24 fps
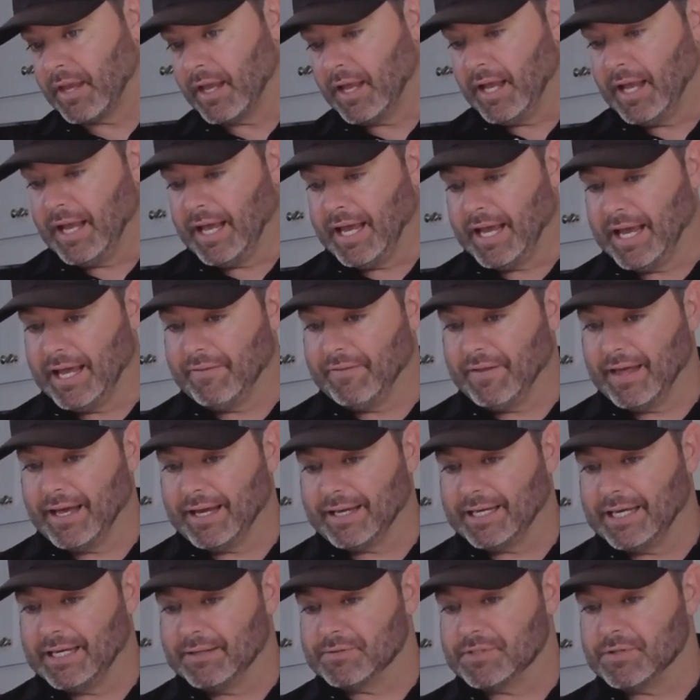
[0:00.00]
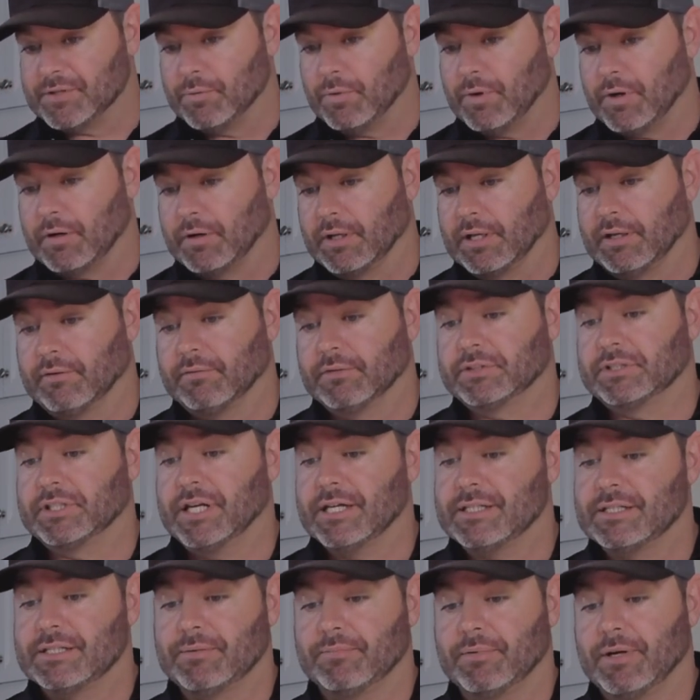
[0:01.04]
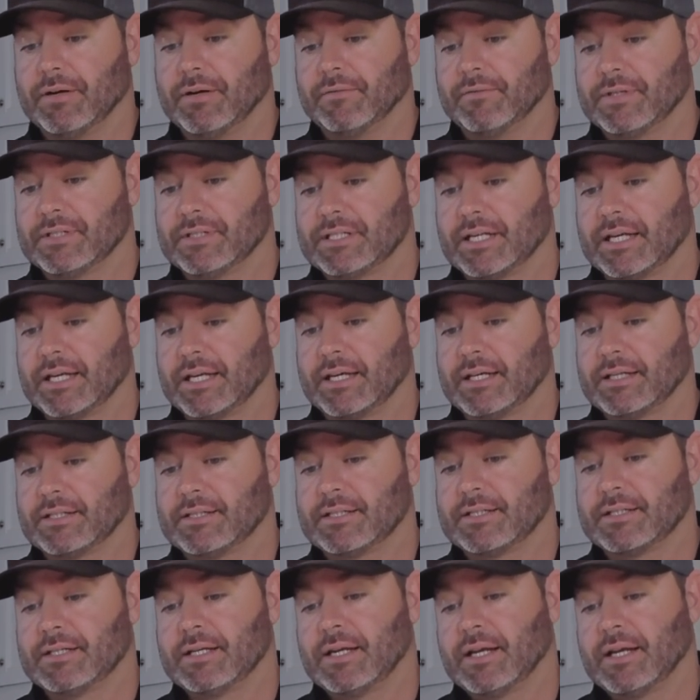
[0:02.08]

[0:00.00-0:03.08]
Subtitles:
and that keeps the water level just above the seeds